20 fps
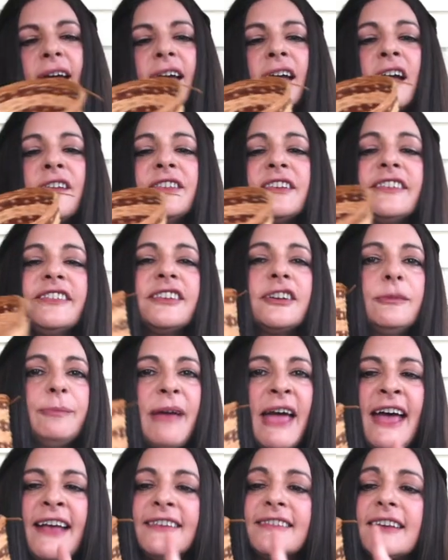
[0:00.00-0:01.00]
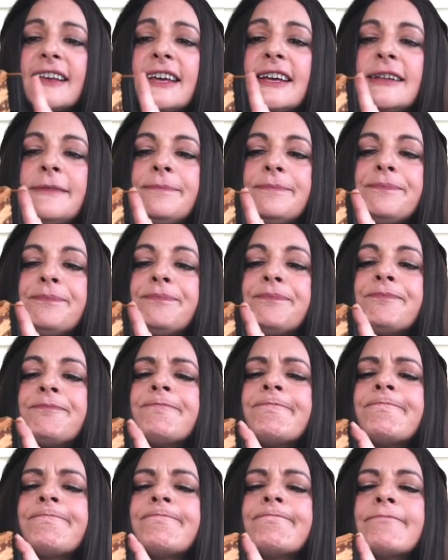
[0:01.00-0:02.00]
I got this little basket.
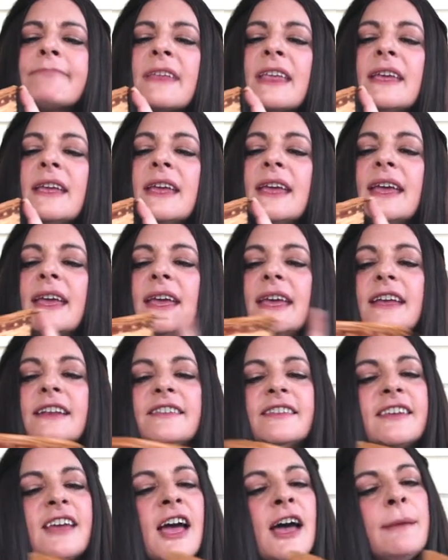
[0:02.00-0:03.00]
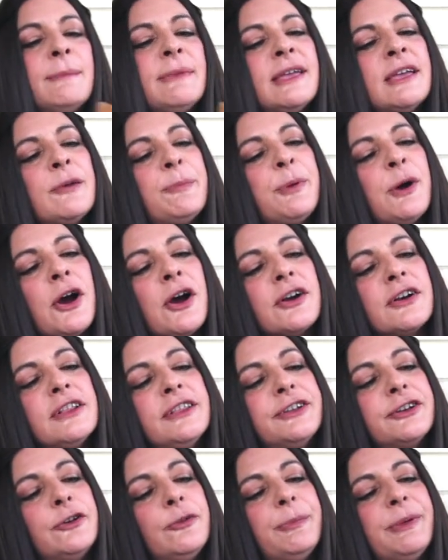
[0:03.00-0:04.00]
It's coming apart a
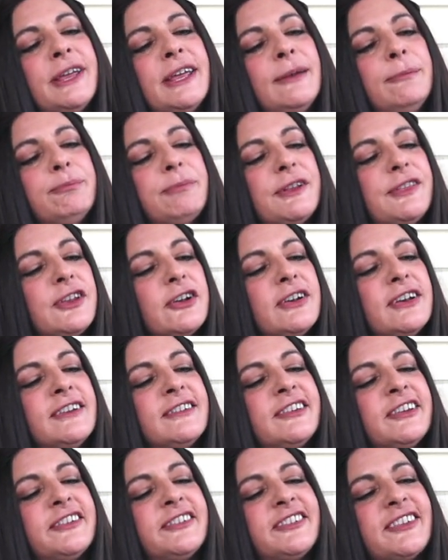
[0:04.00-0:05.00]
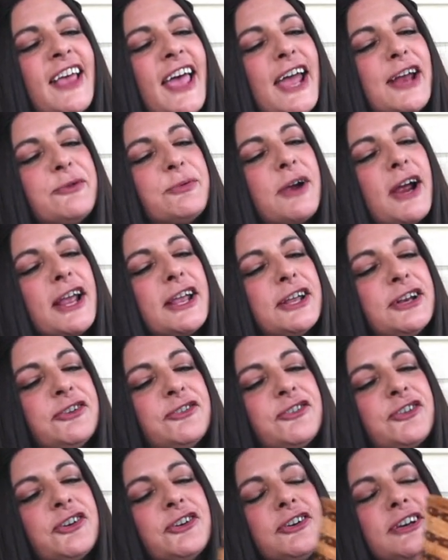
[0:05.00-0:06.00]
little bit, but there is a side where I
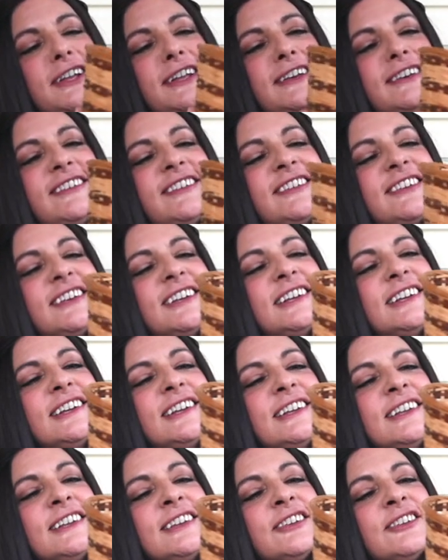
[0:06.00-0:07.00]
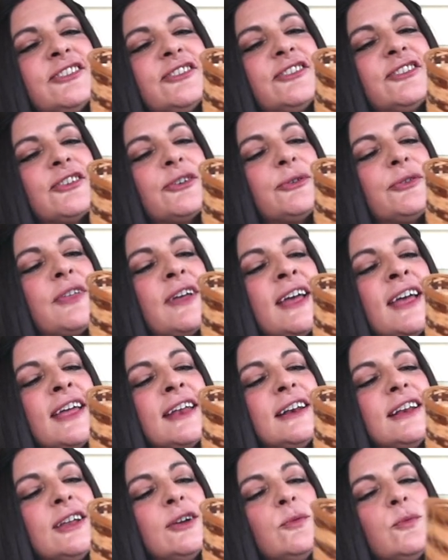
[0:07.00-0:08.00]
can turn it so
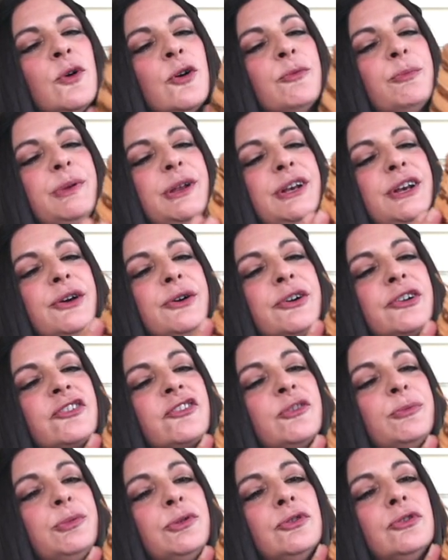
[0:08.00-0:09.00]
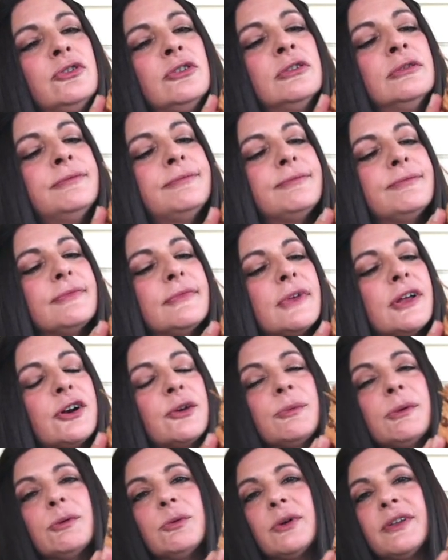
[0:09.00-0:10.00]
that it won't be noticeable. I don't
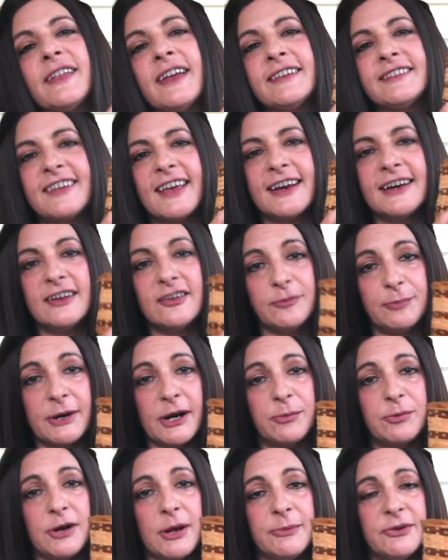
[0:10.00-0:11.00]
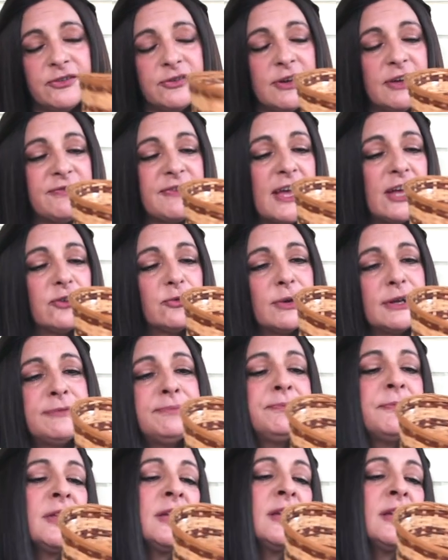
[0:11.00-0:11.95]
remember where that side is, but I promise you I found one.